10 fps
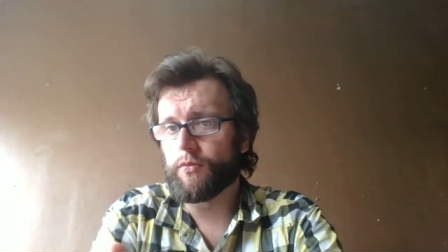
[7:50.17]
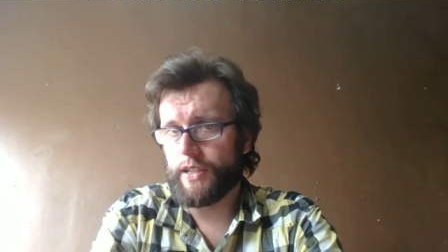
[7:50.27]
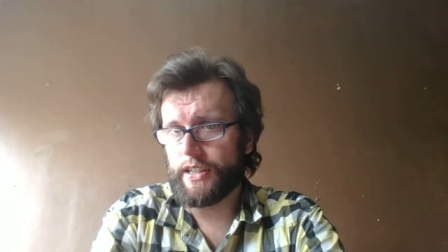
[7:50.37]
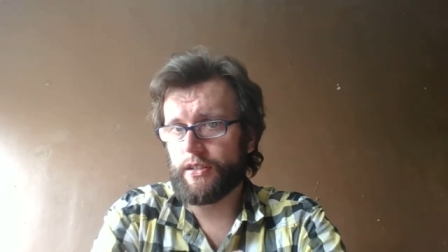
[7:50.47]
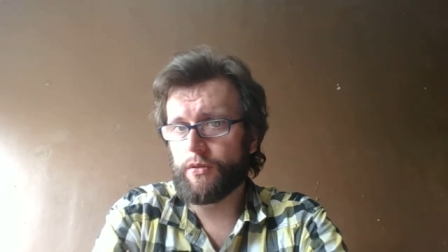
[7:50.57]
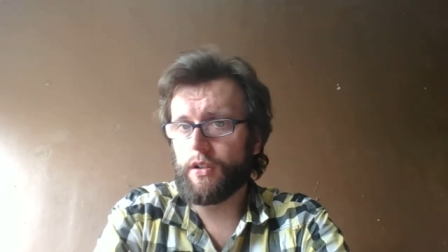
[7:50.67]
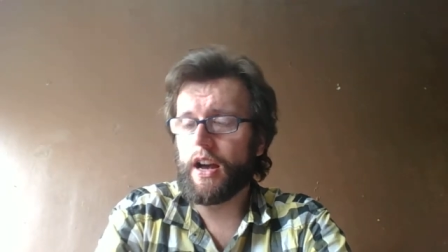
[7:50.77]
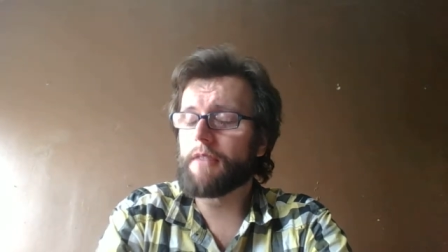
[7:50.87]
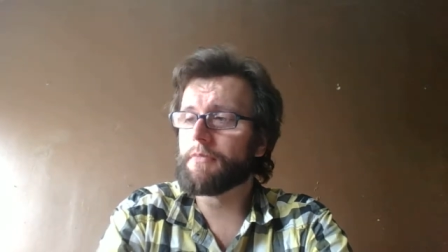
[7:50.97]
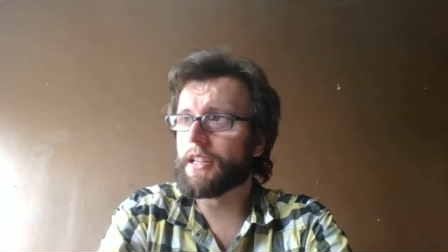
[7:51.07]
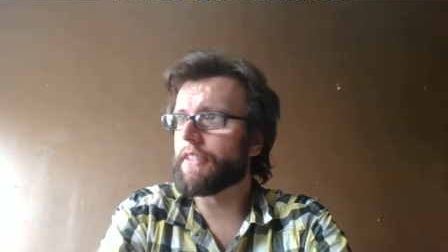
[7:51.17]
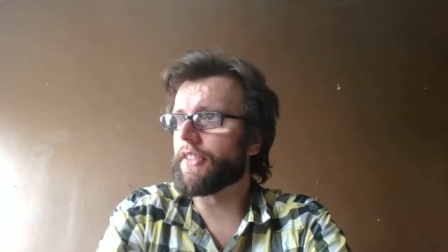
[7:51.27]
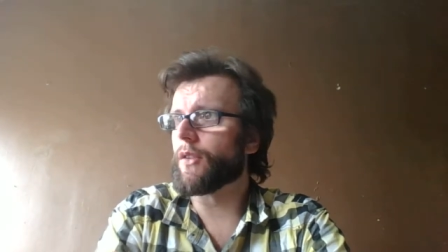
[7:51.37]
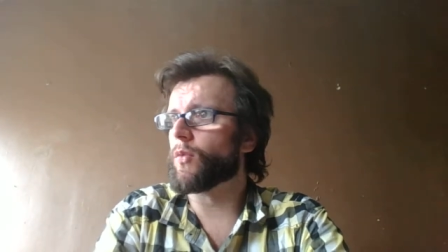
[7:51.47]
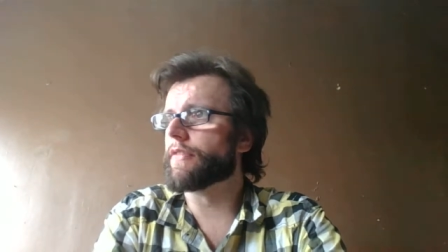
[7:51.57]
Well, I'm
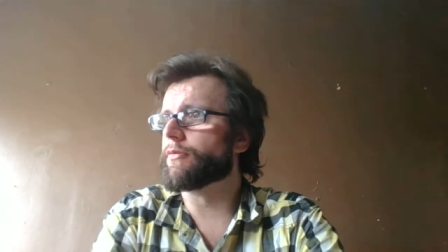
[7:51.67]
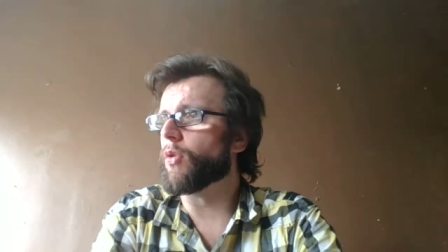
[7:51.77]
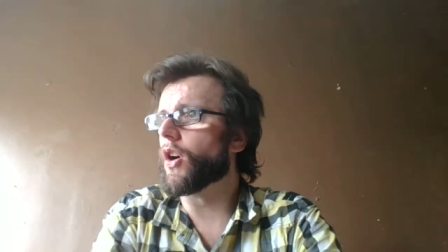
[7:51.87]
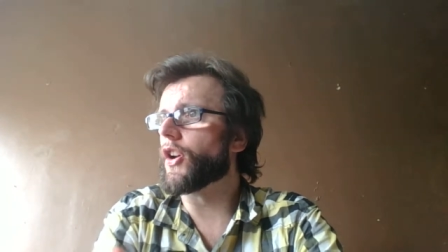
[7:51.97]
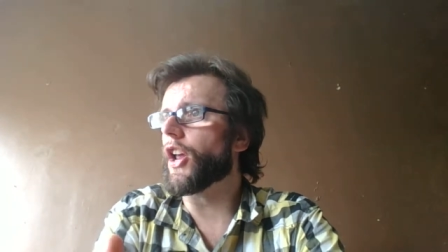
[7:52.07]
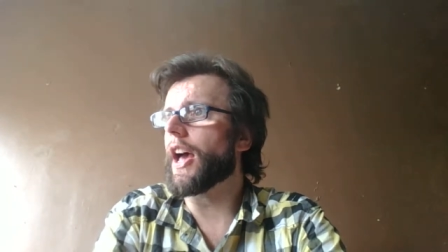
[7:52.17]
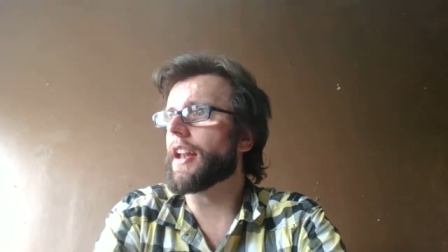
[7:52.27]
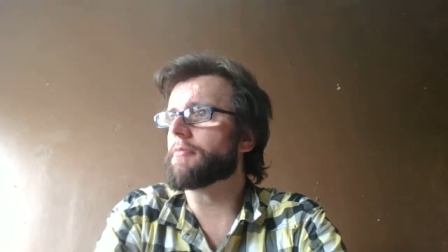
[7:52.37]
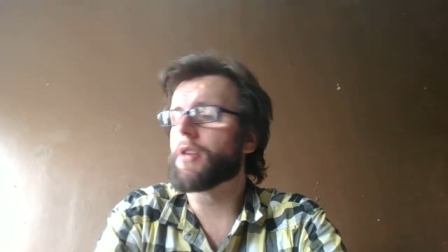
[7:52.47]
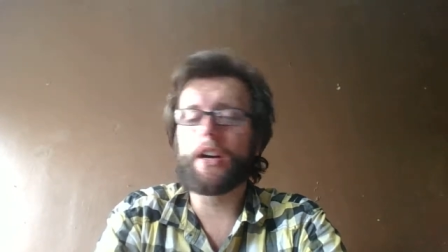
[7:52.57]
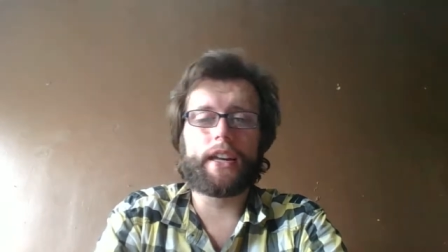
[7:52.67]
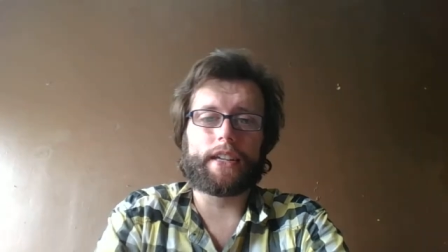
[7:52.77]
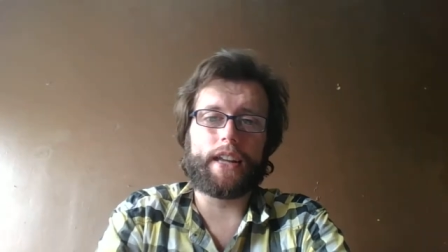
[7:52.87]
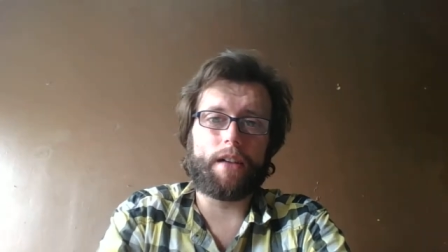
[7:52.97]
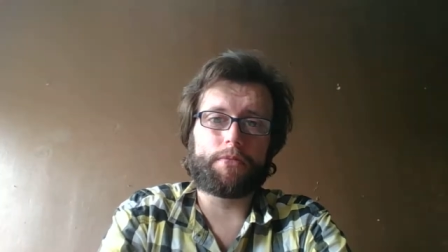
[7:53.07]
living with one and my
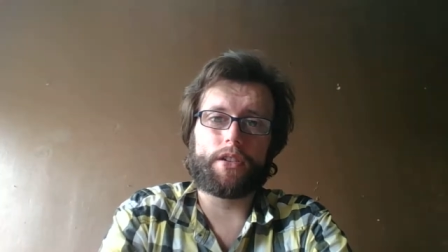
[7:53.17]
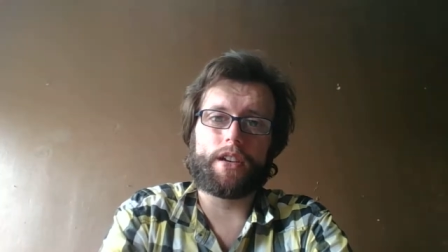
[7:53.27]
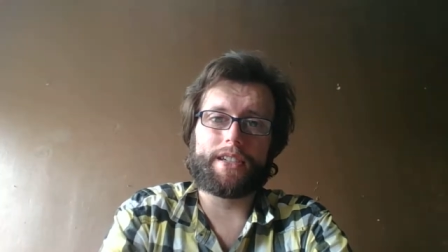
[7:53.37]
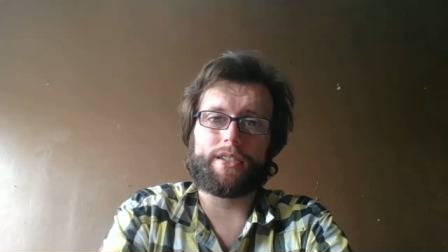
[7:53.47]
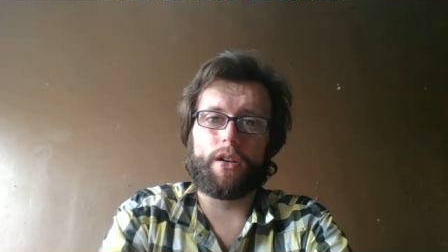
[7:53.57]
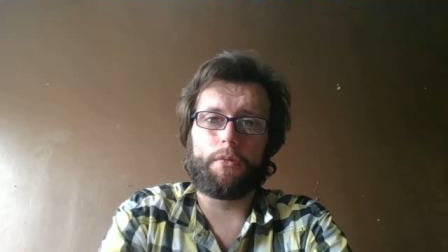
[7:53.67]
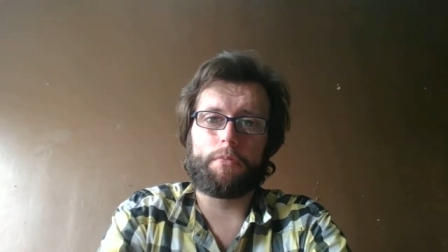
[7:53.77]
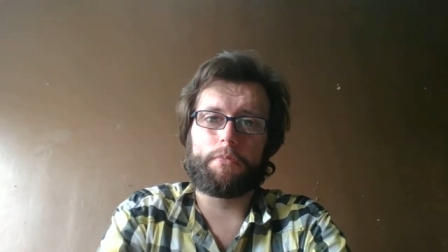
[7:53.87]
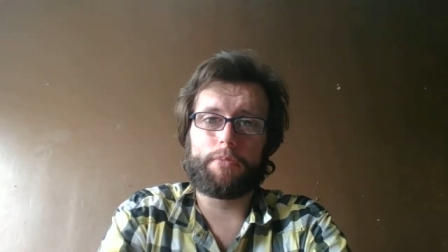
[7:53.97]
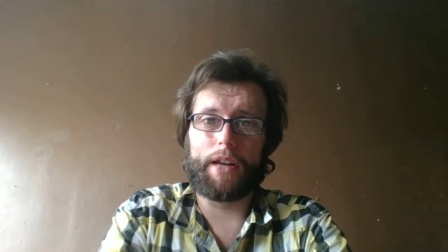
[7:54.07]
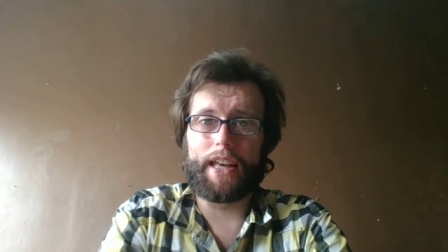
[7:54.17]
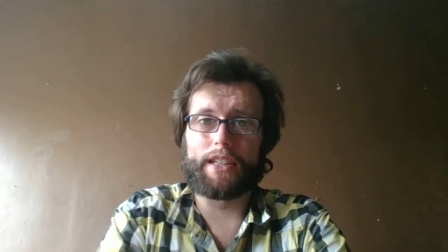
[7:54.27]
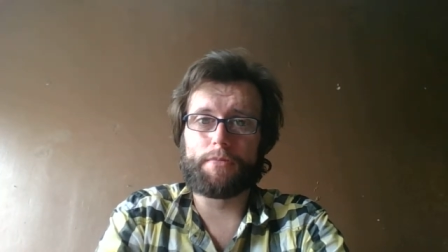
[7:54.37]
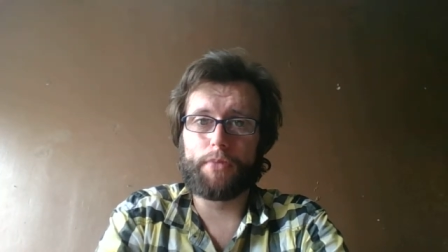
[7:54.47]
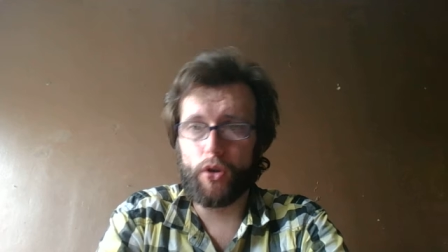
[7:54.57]
adapter is not playing
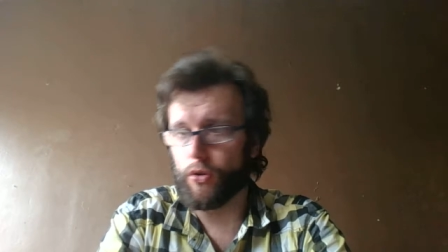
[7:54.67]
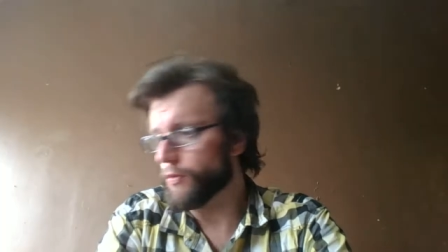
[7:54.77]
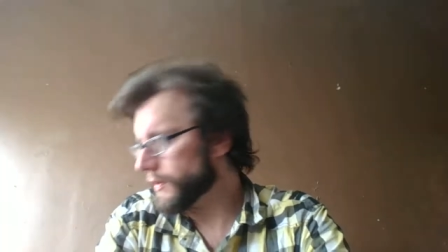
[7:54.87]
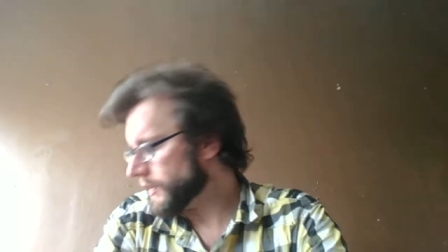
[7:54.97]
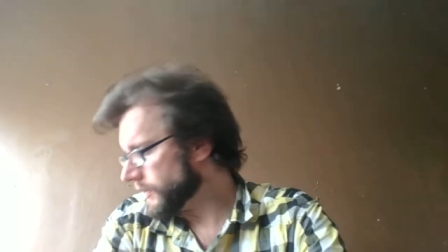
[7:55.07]
to ball.